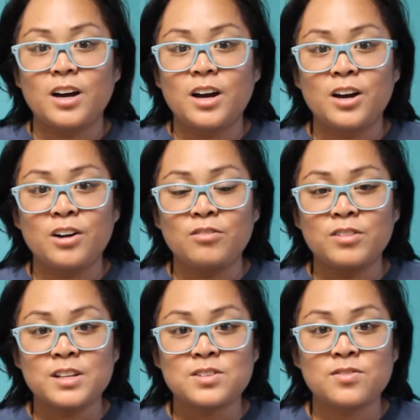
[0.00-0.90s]
of
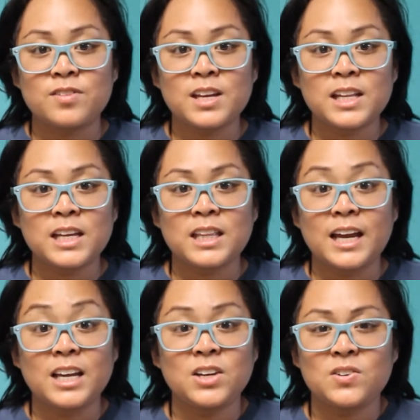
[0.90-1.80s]
this feeling
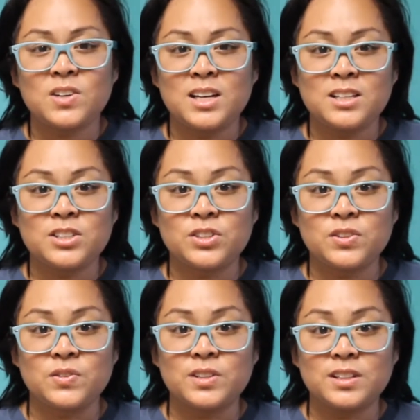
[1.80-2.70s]
that you need
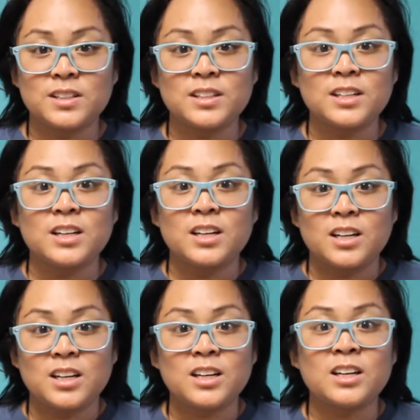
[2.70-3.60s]
to,
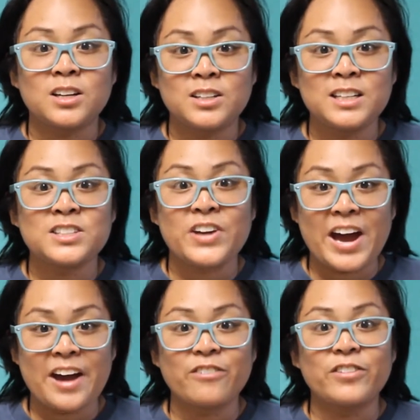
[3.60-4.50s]
you know, need to
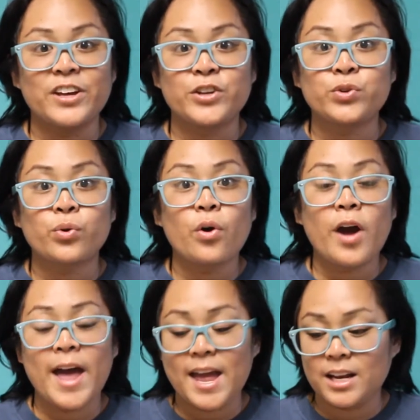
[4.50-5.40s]
have this
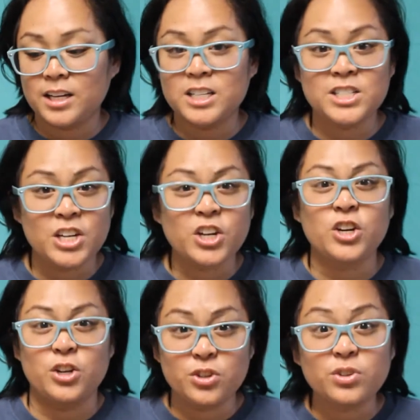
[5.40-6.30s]
and continue
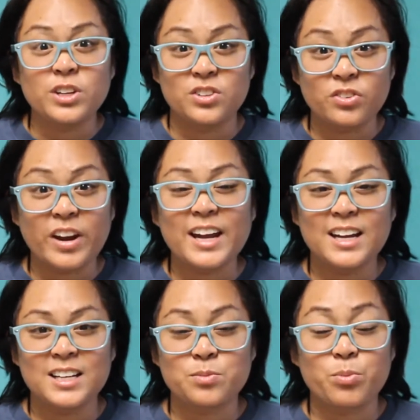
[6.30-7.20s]
to do this, right?
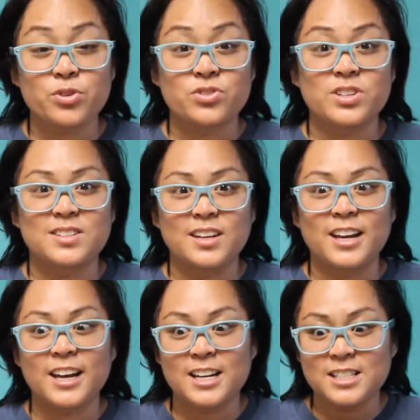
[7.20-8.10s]
It's persistent,
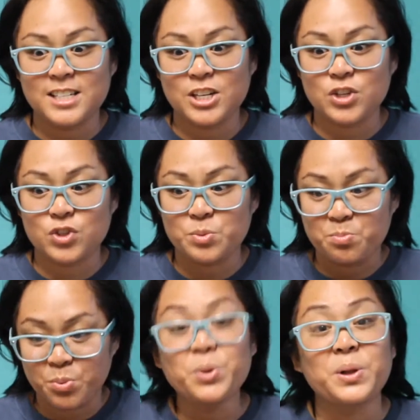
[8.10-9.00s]
it continues to
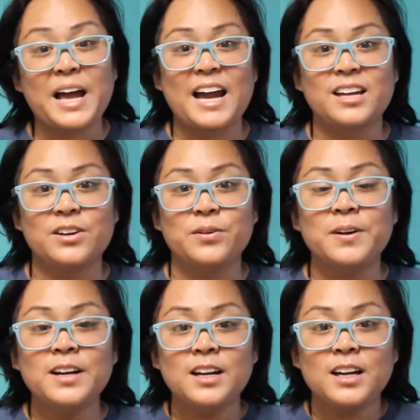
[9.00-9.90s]
pull at you.
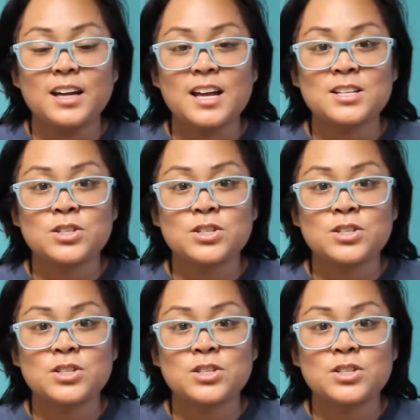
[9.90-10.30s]
And